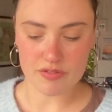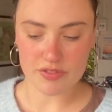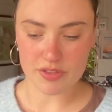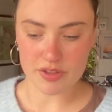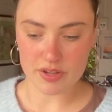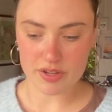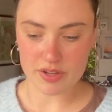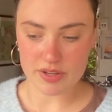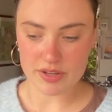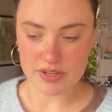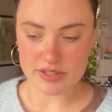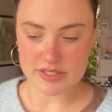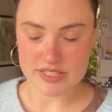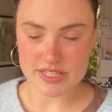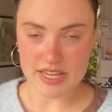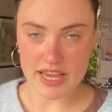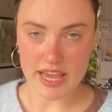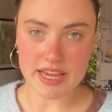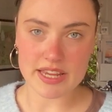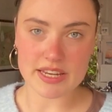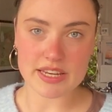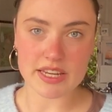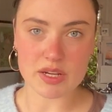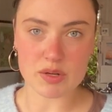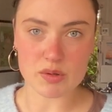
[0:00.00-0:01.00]
the
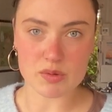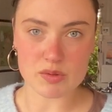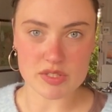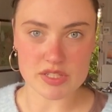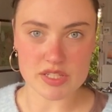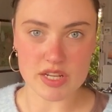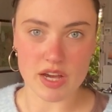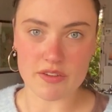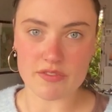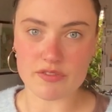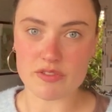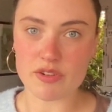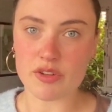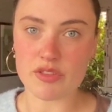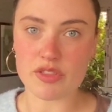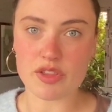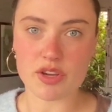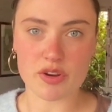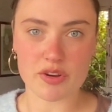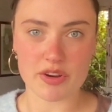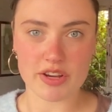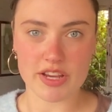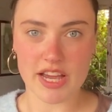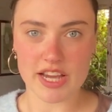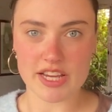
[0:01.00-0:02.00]
technical stuff, not the
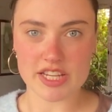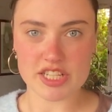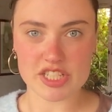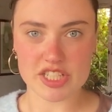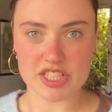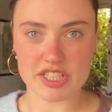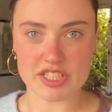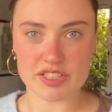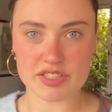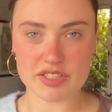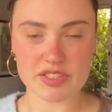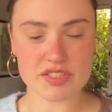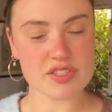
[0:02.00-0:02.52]
creation.